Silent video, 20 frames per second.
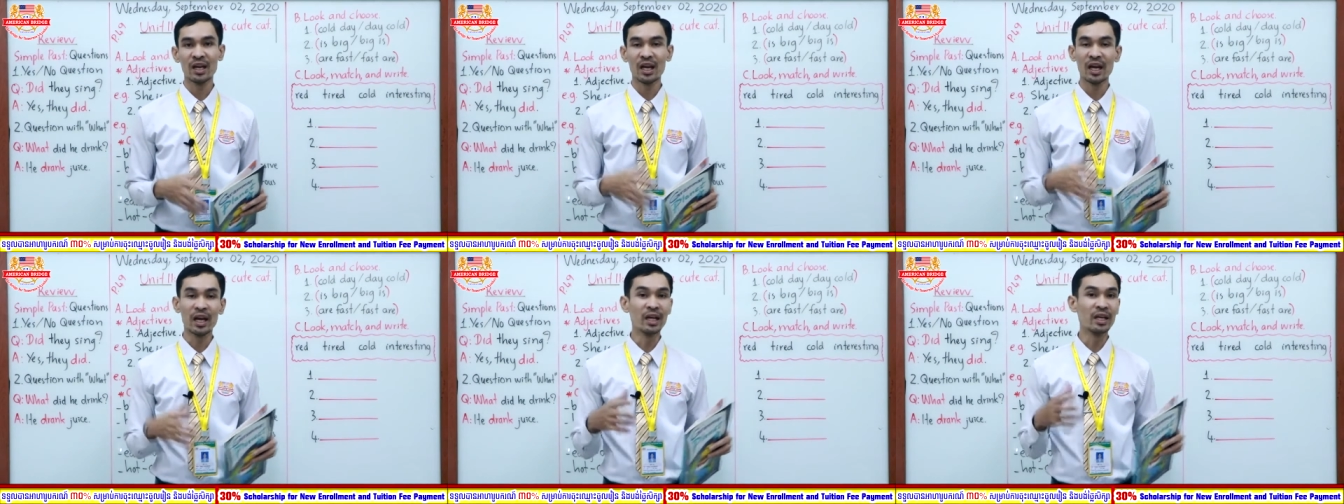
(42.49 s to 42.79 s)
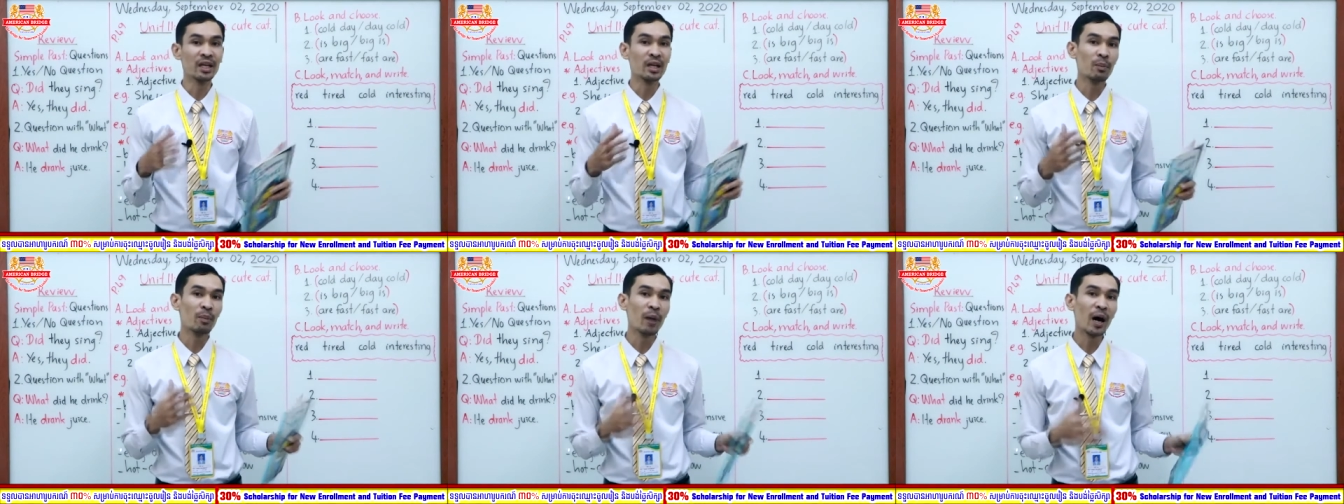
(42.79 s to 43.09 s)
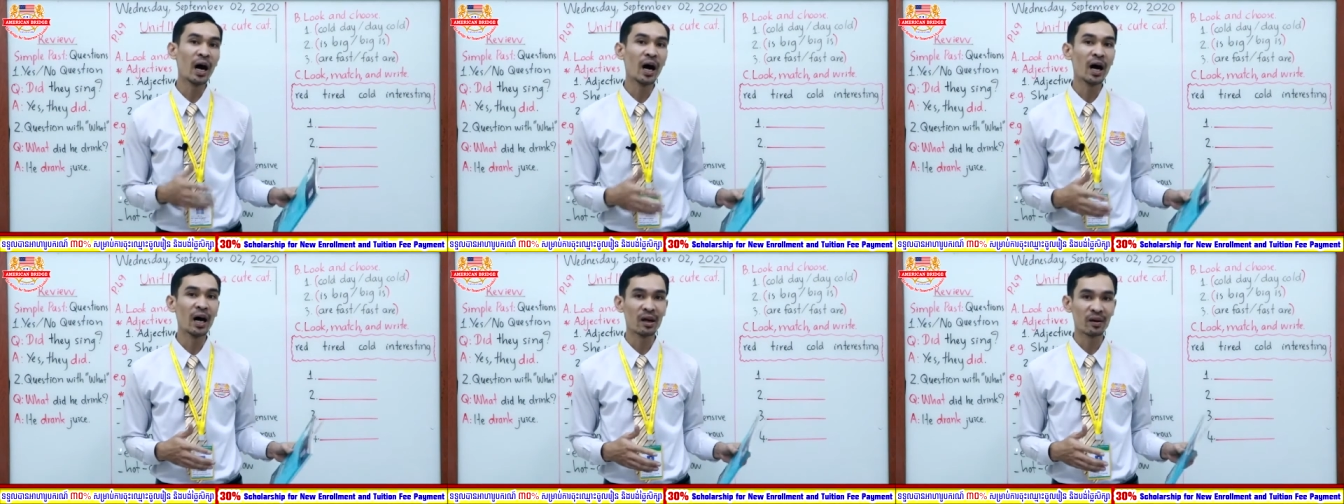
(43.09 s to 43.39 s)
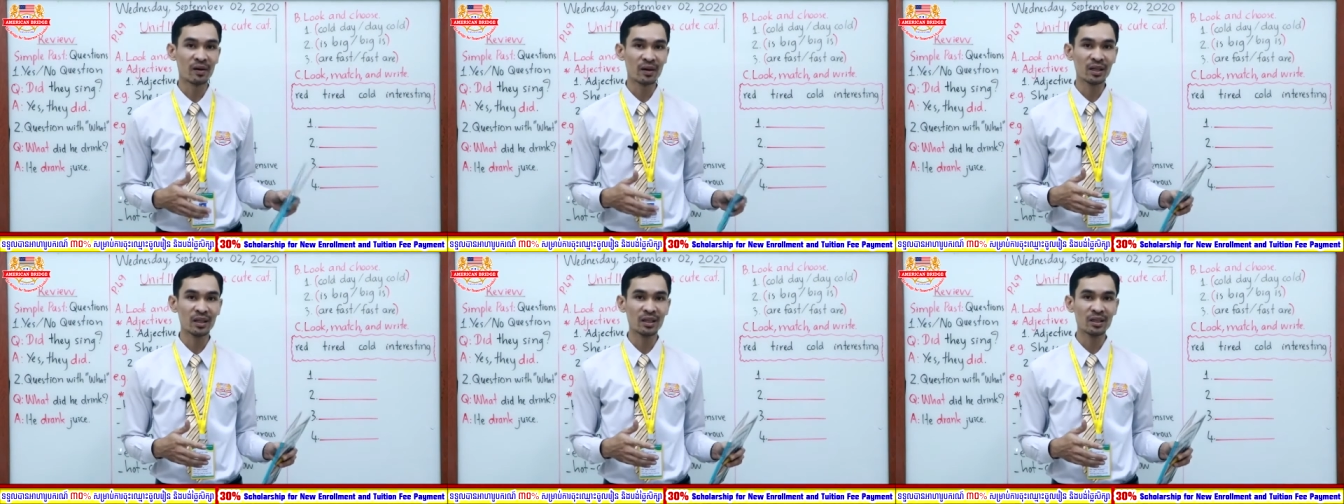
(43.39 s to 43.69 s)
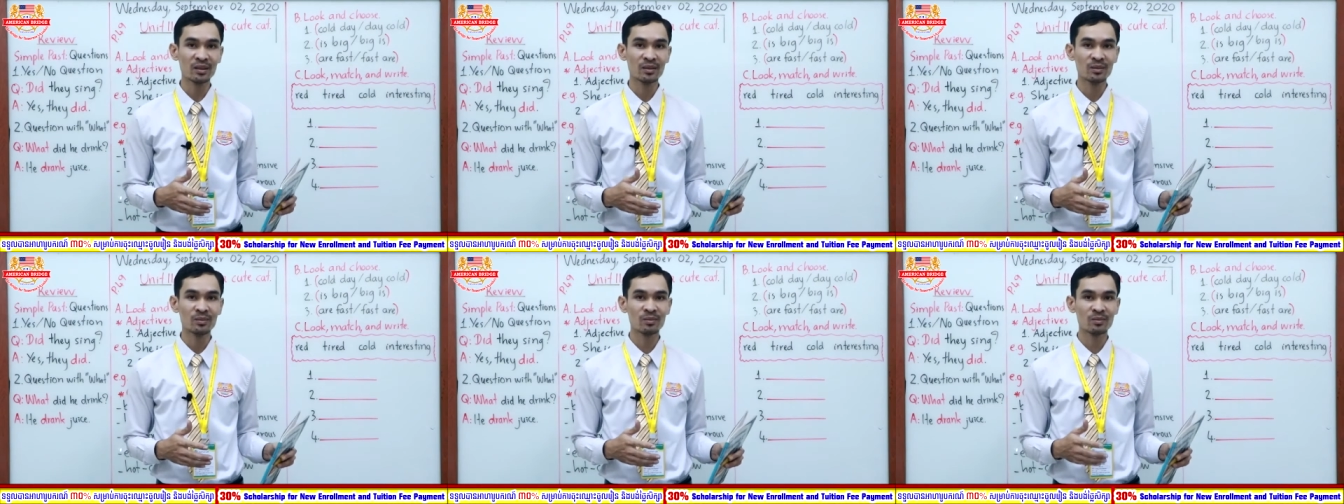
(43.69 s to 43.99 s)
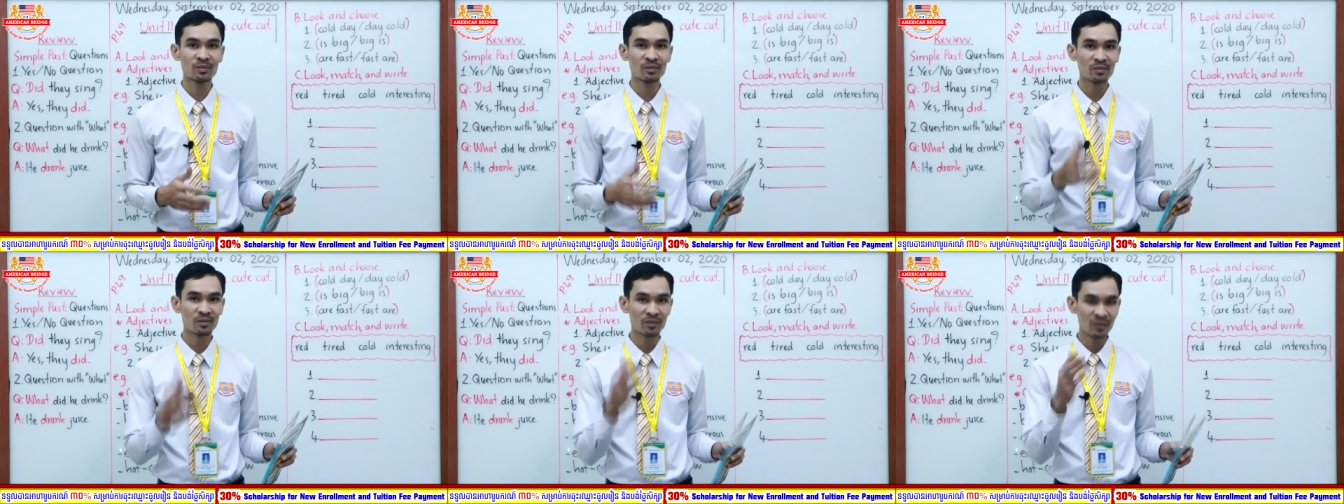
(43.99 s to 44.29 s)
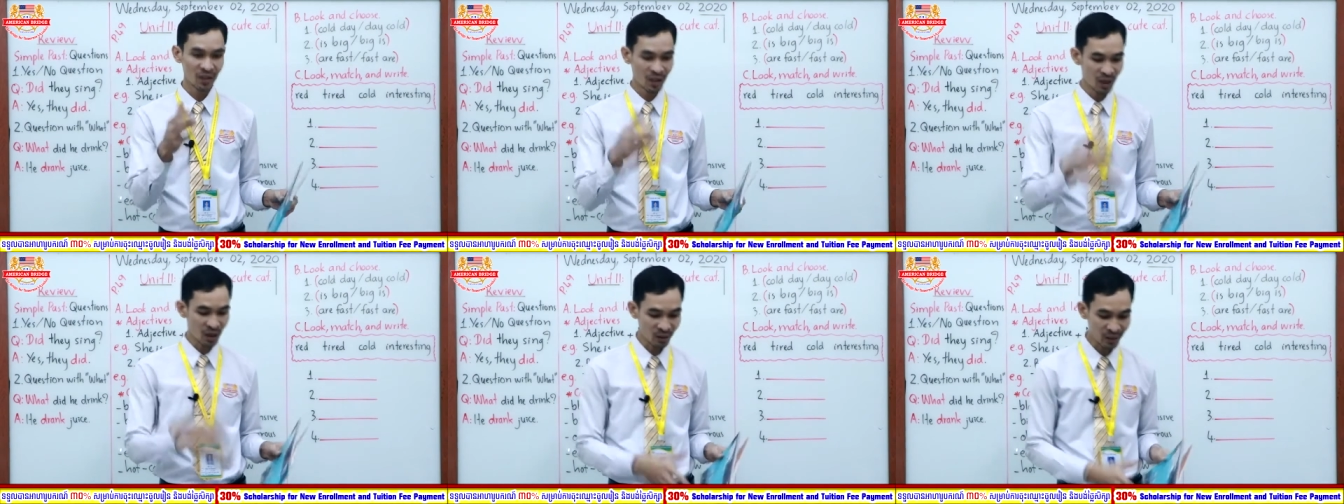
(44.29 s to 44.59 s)
in the past, right?
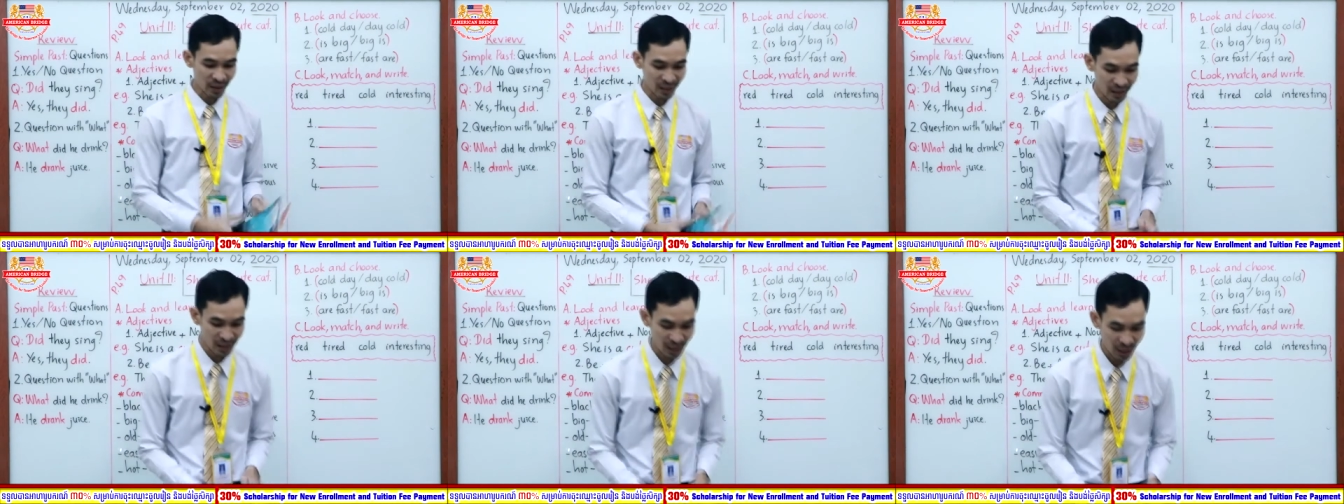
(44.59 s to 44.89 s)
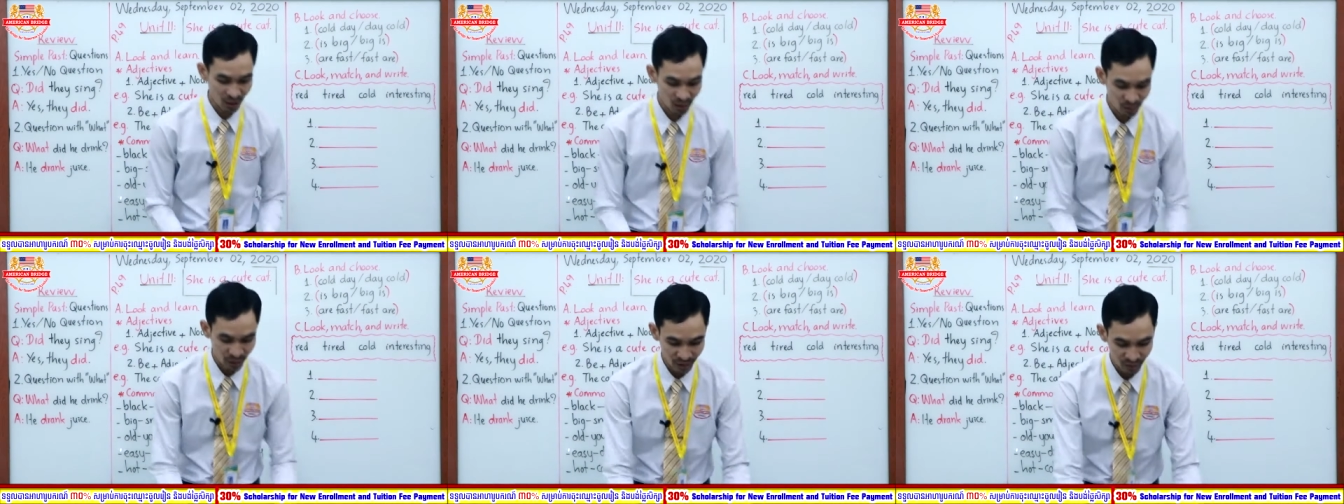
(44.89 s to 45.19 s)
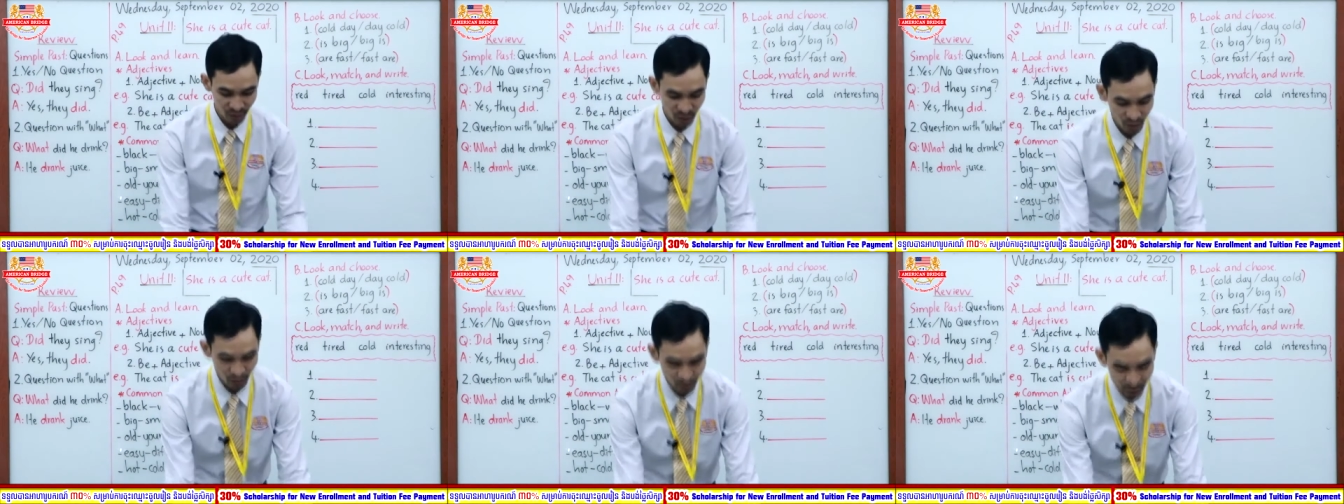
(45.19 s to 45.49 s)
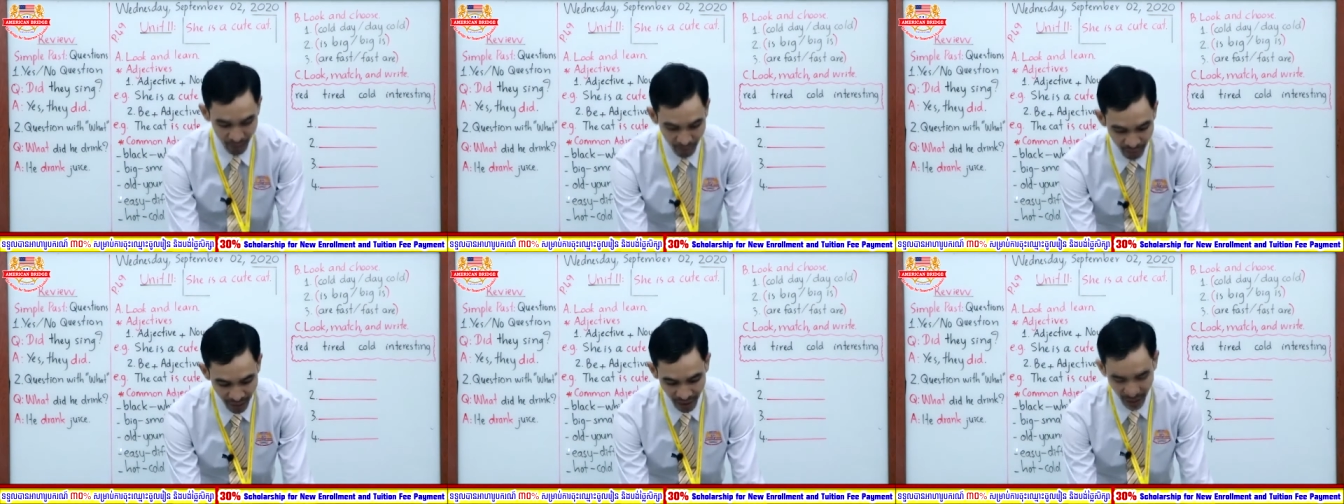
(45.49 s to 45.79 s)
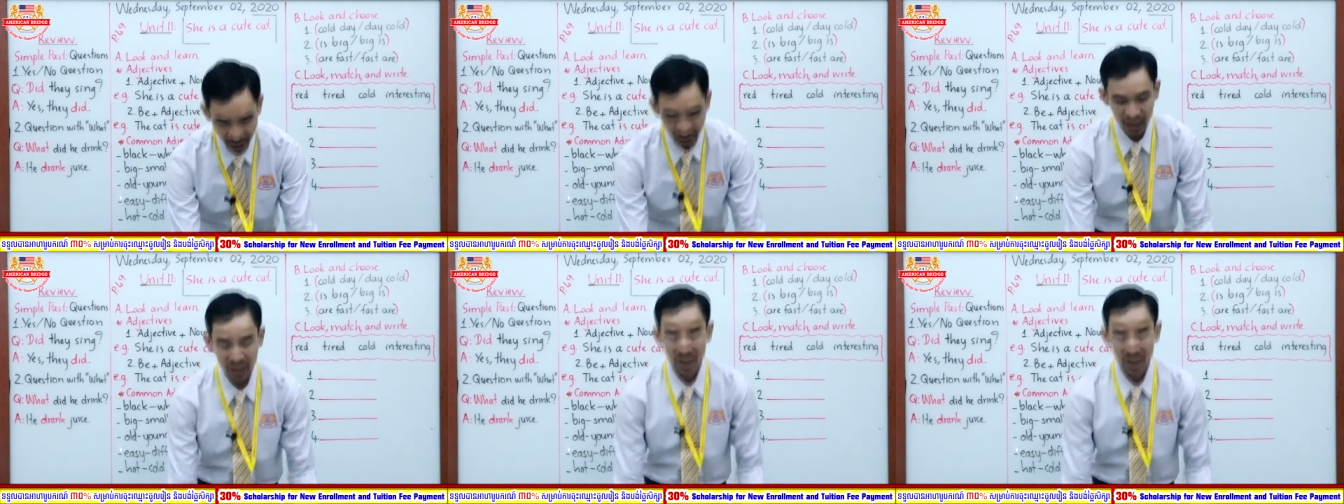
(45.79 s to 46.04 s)
Okay, now review with me.